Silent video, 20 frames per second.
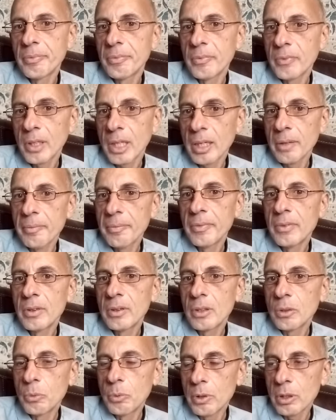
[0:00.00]
Okay?
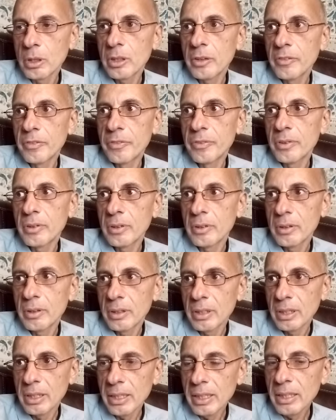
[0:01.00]
The work of
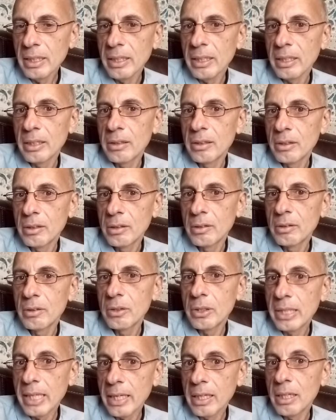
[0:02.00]
healing,
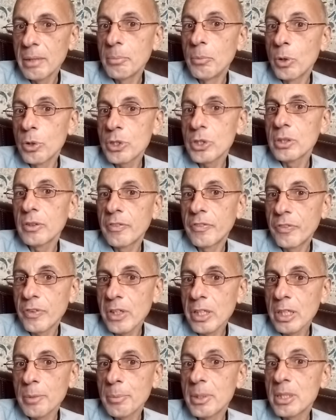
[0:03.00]
to get emotional
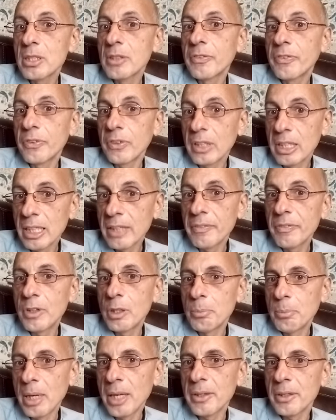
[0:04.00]
freedom, is to forgive the
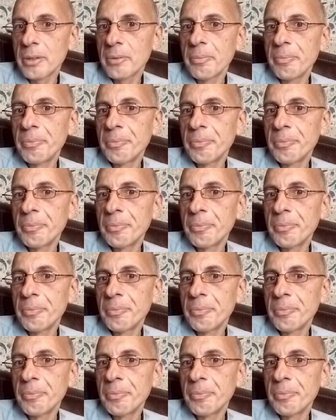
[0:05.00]
mother.